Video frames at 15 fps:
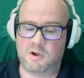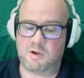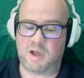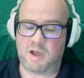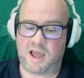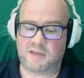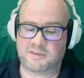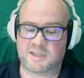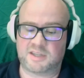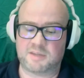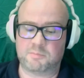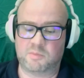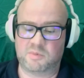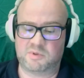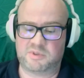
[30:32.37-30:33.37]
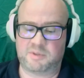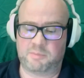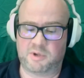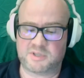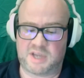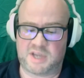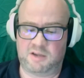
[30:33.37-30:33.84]
how to get the
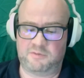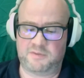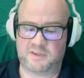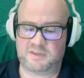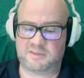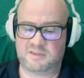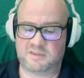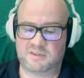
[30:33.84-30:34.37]
most out of it.